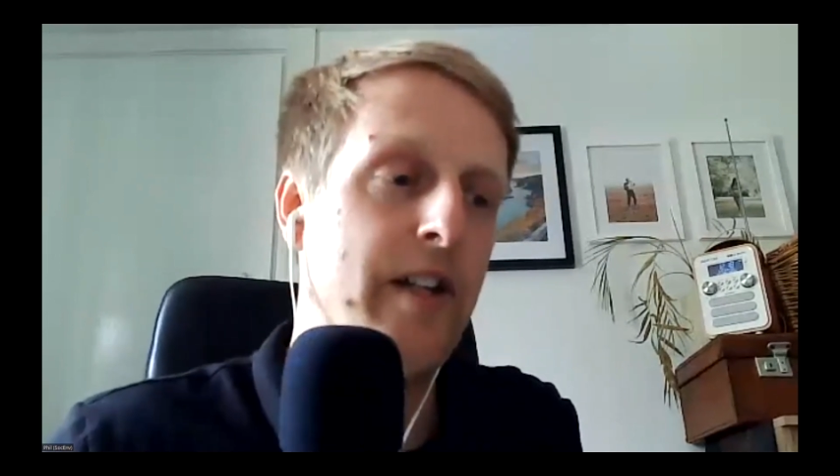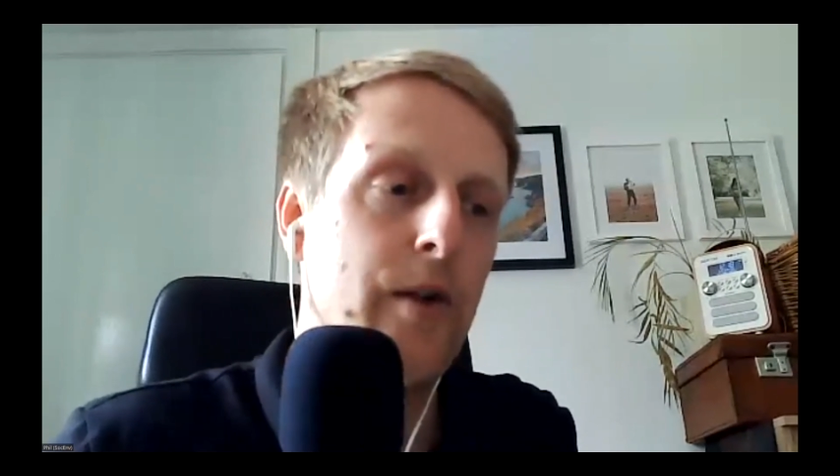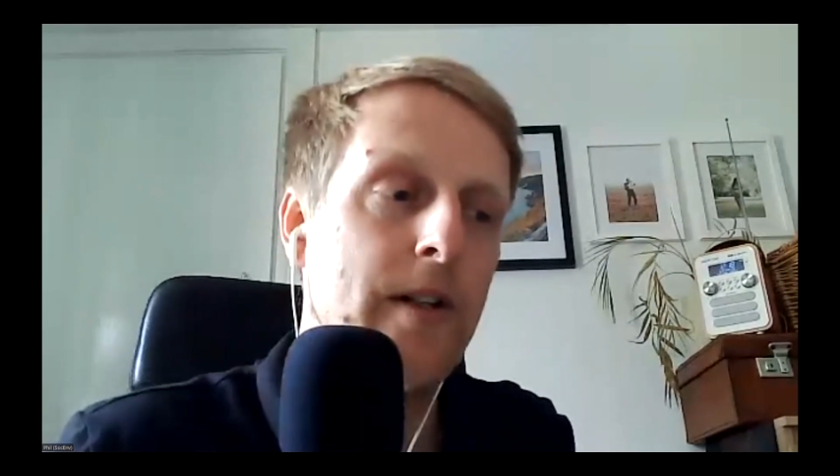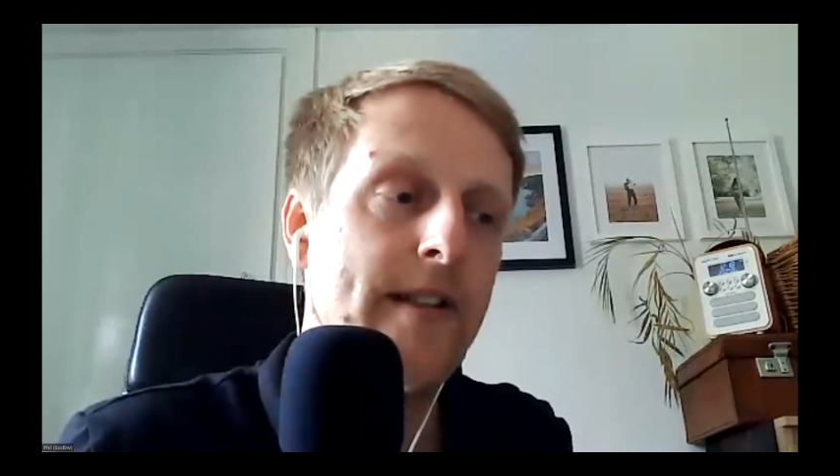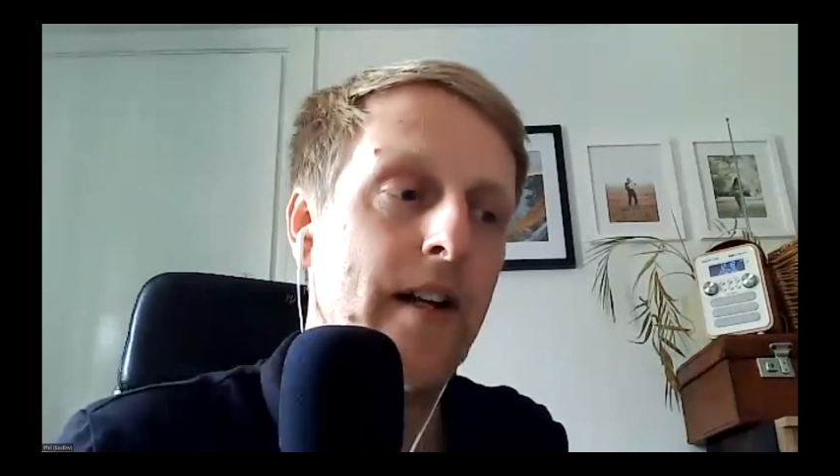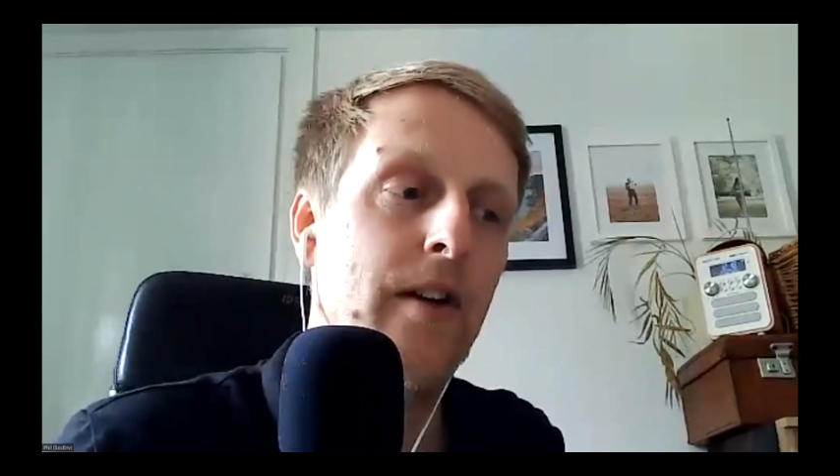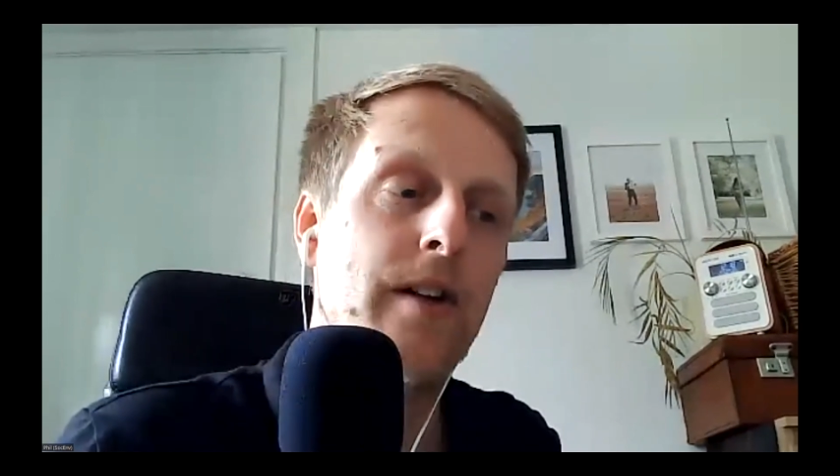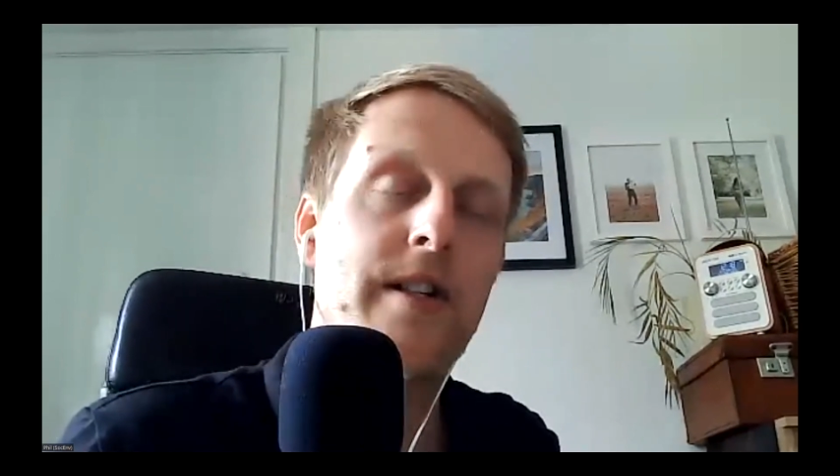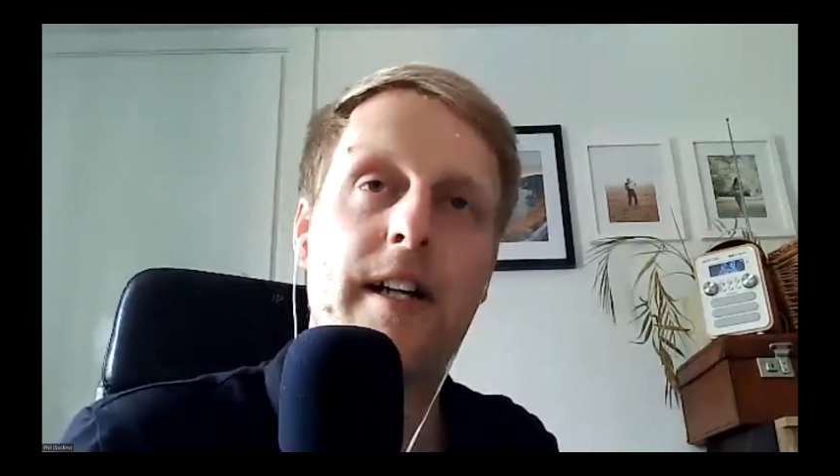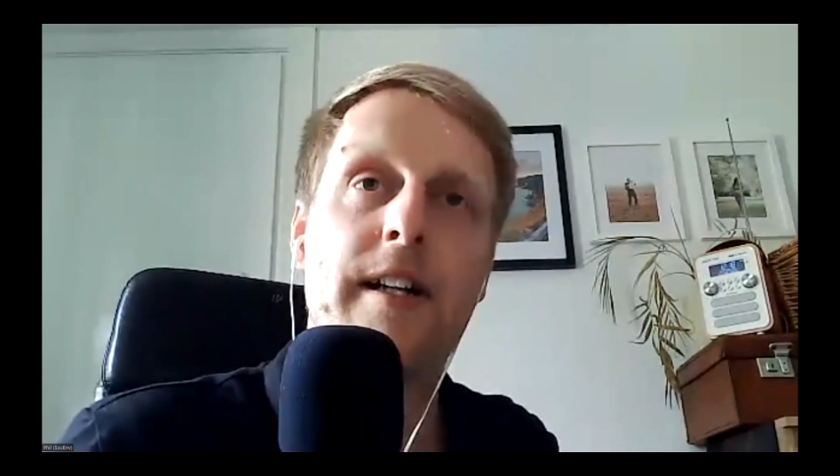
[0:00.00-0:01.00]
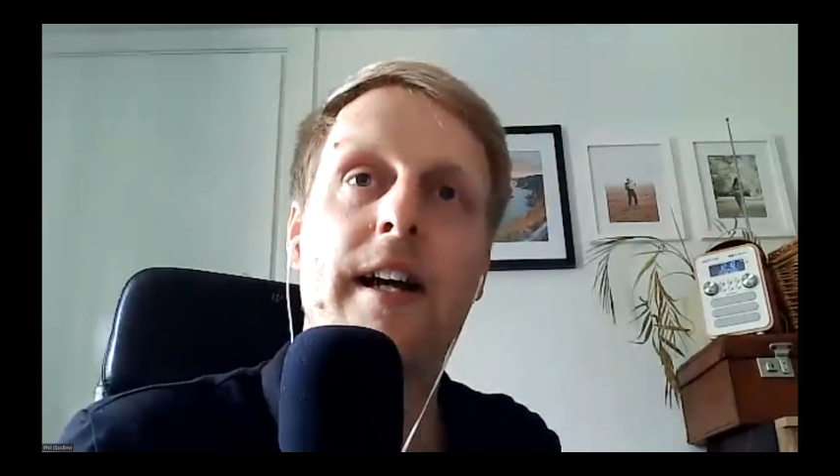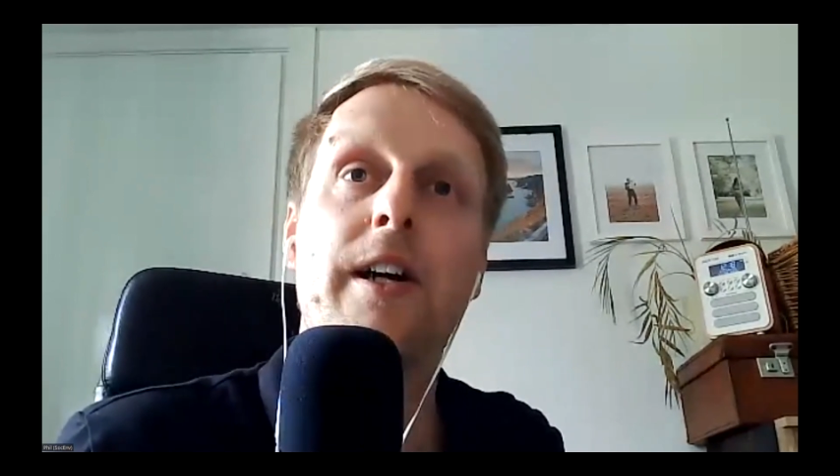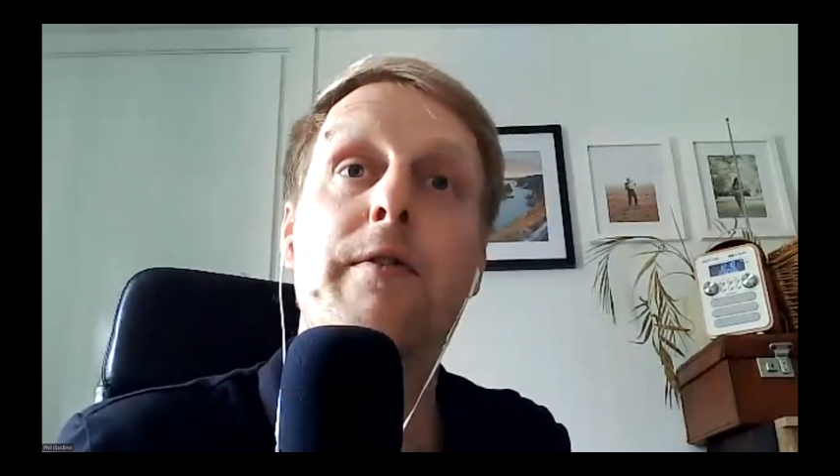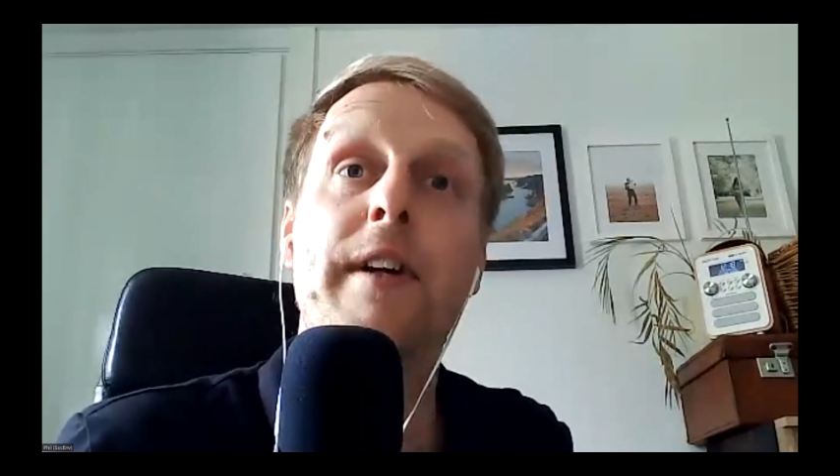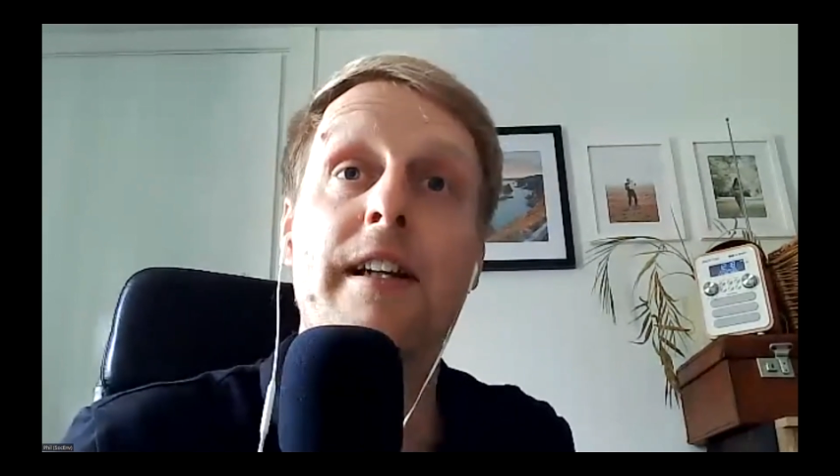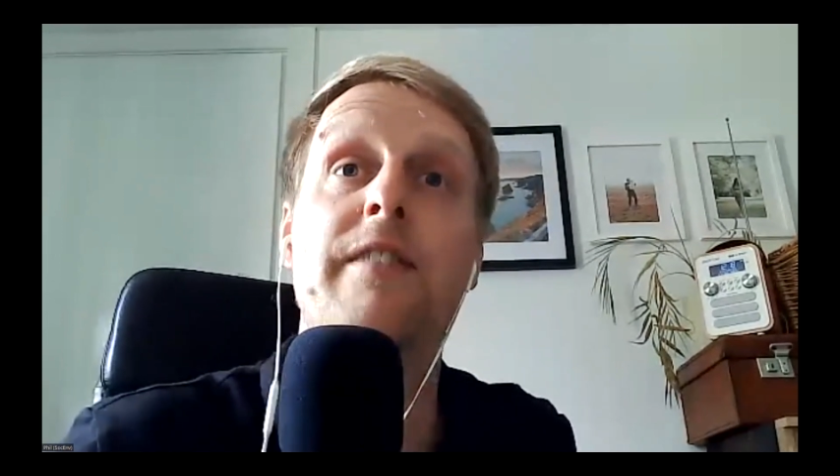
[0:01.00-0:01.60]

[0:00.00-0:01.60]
newer technology and that kind of thing,